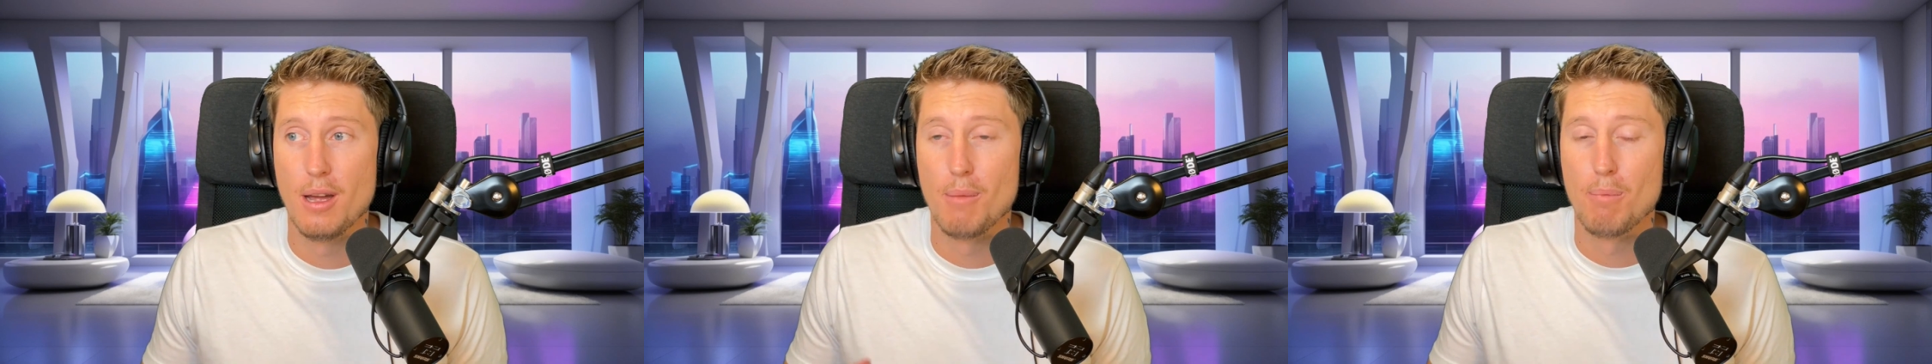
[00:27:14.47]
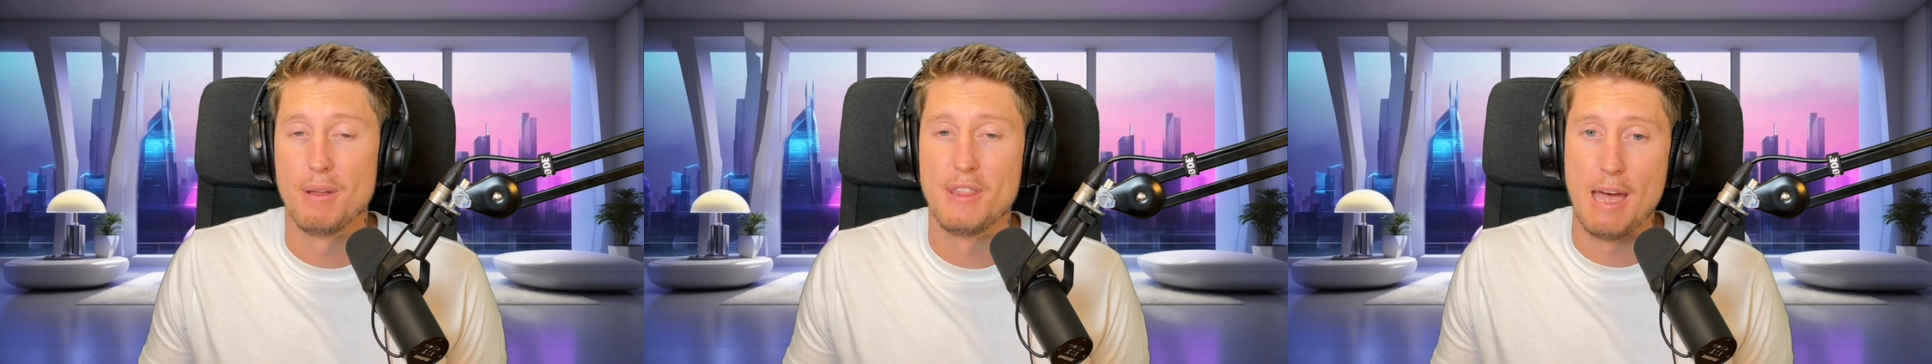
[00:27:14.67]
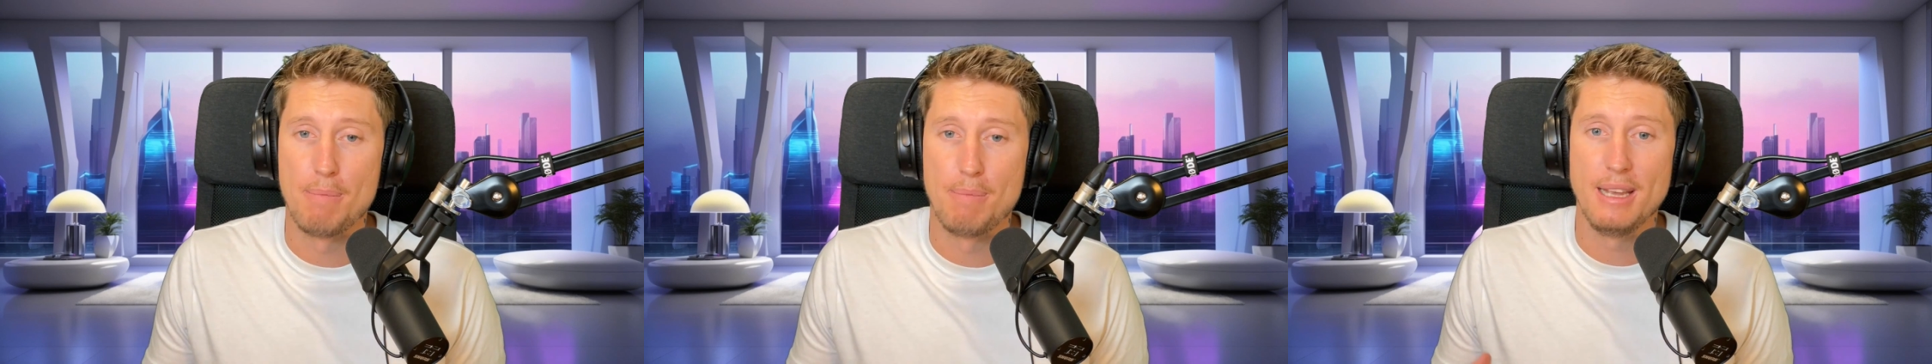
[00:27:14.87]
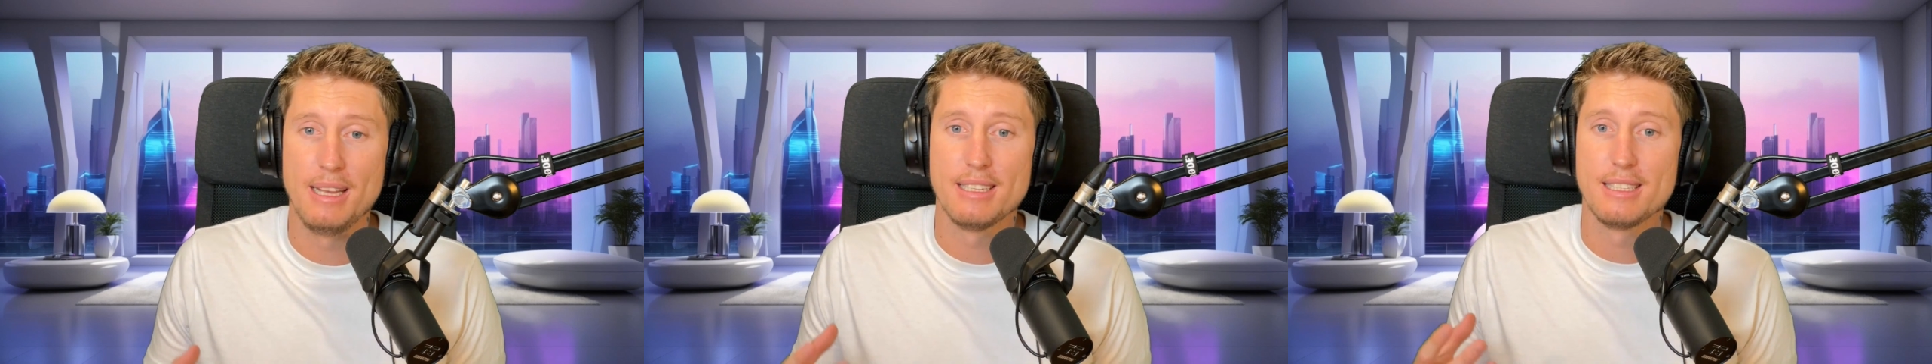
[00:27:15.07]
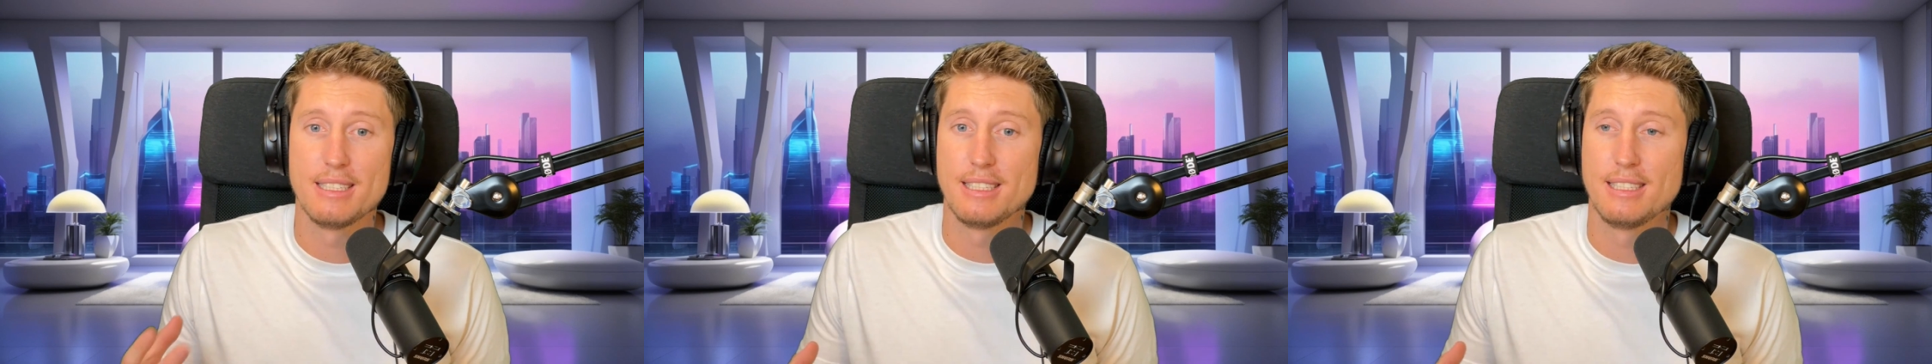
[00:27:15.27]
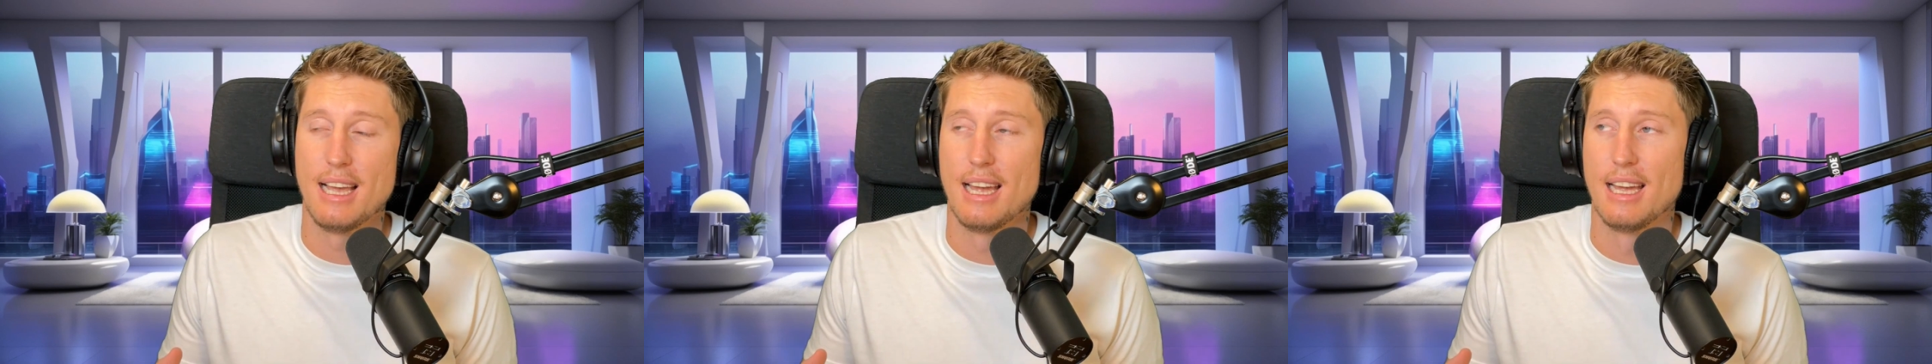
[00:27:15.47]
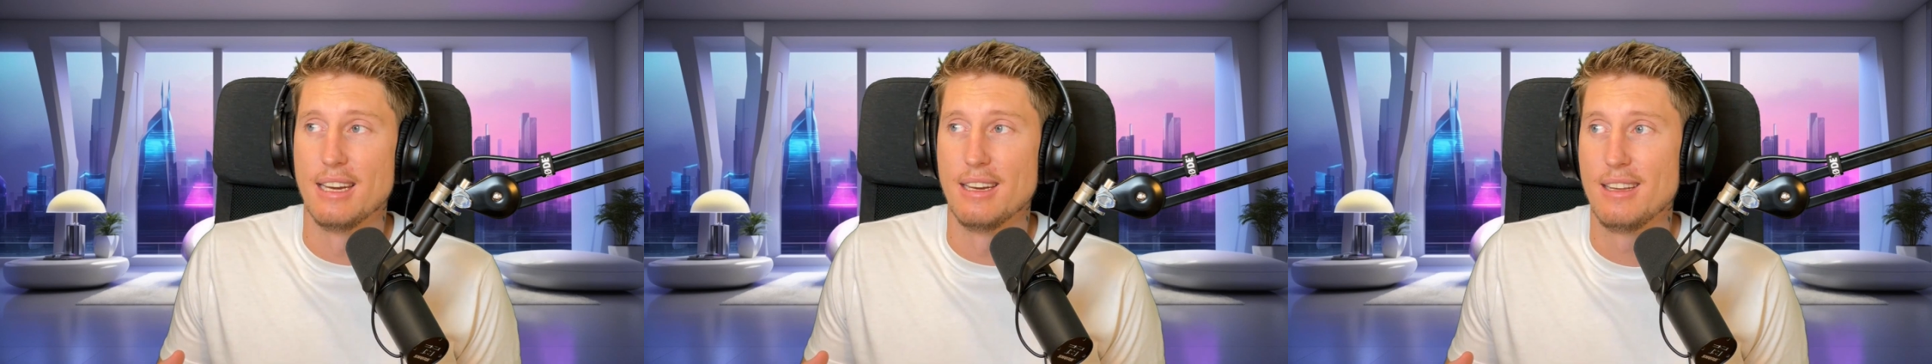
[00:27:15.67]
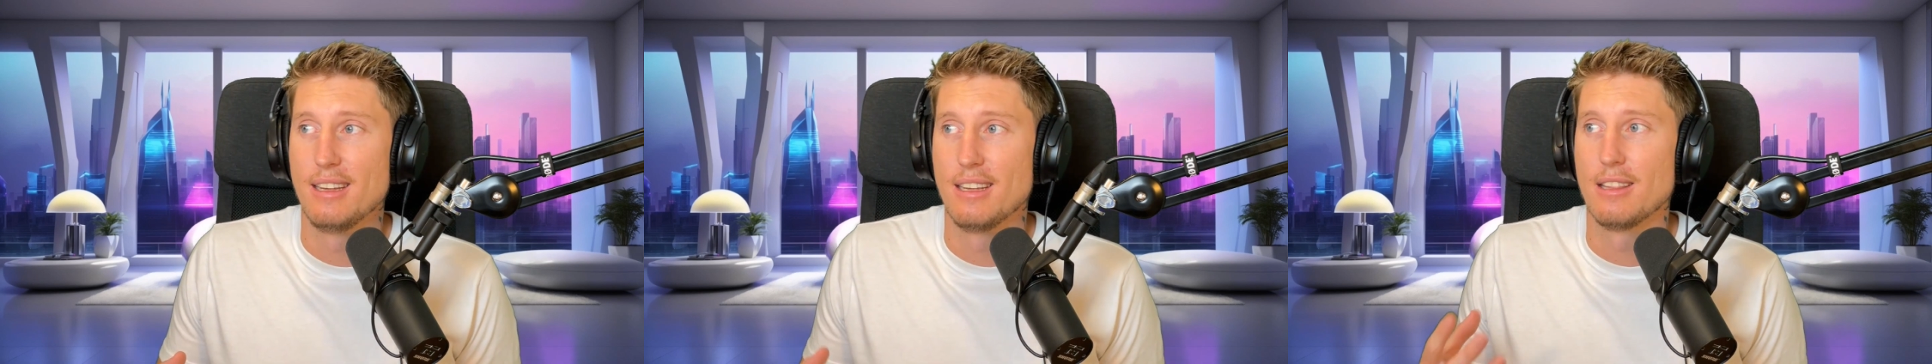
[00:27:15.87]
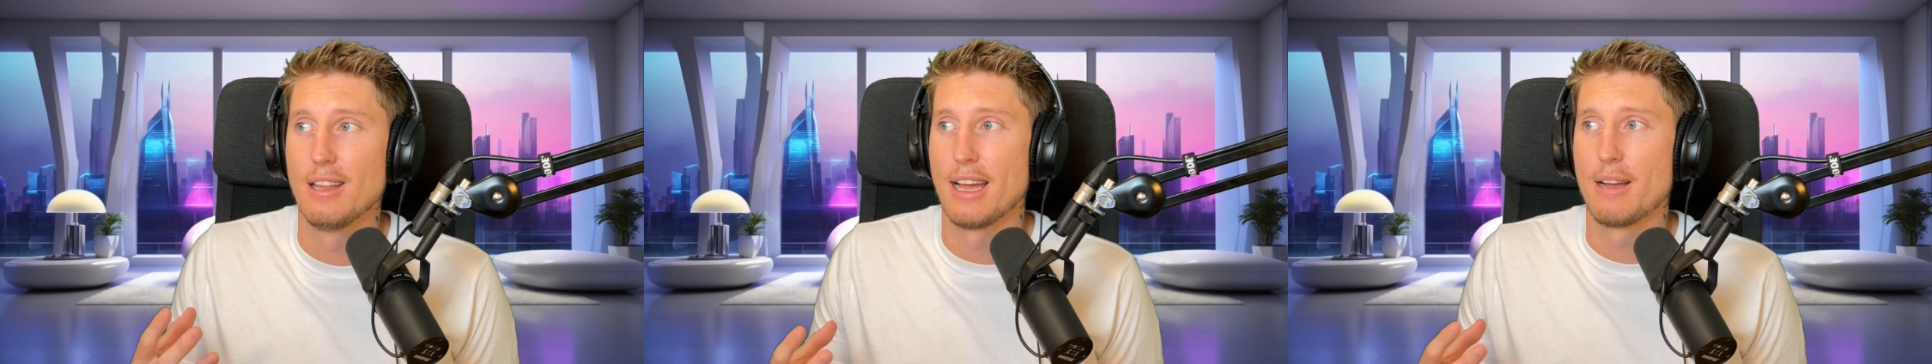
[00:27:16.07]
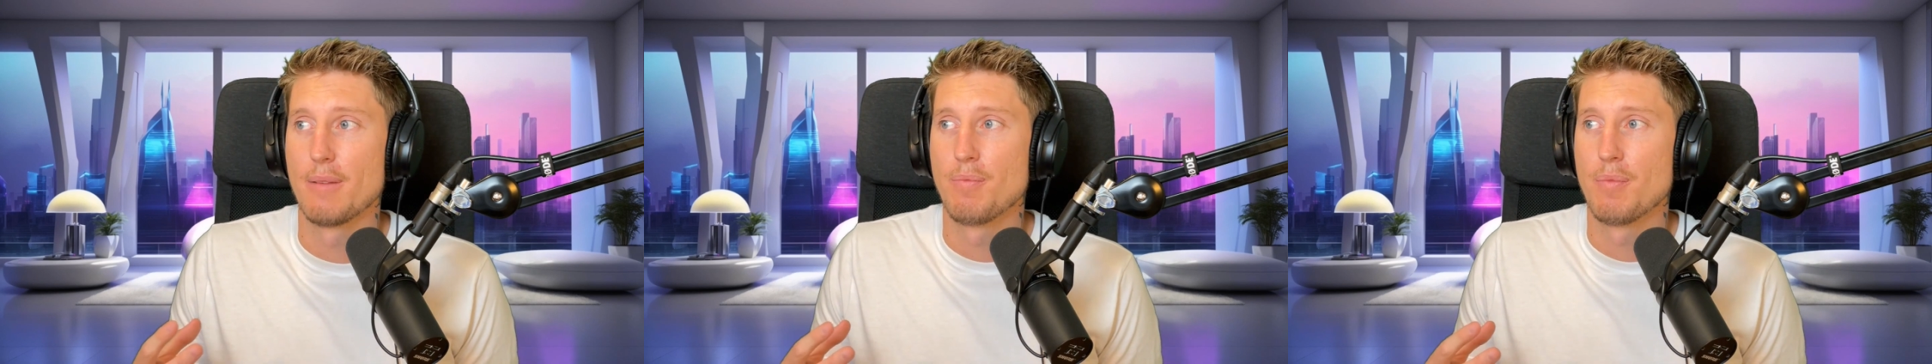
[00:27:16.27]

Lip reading: But that being said, like